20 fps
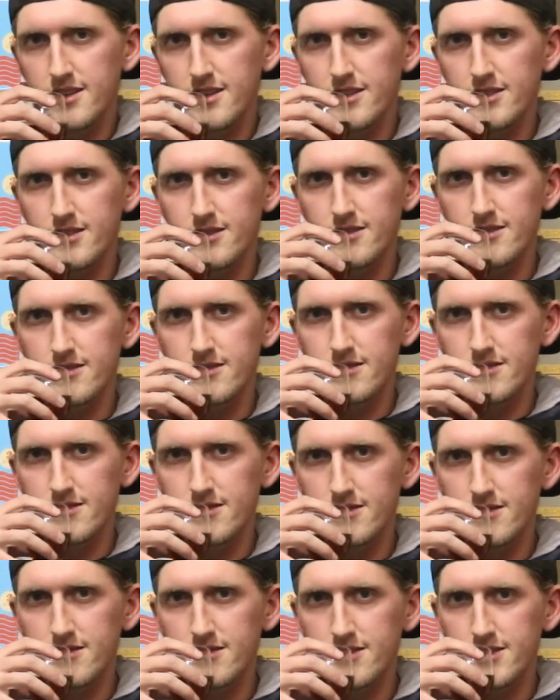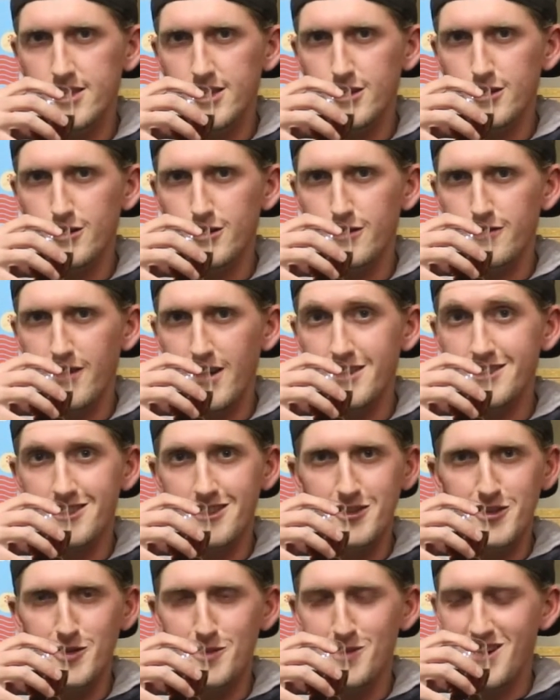It'll tickle your
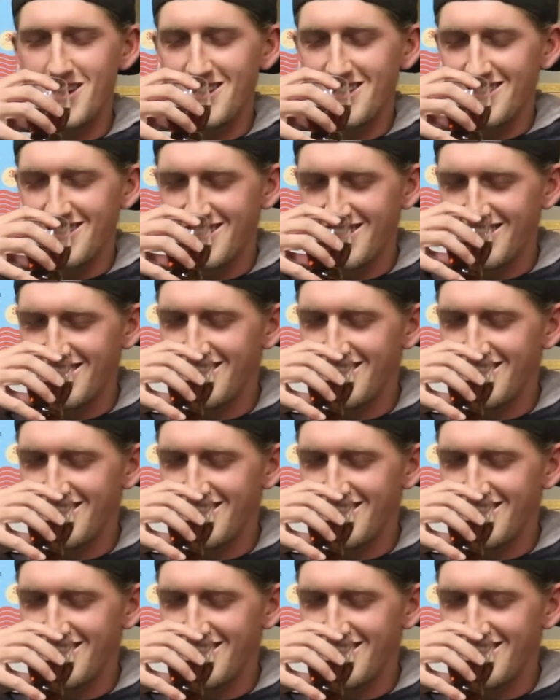fancy a little bit.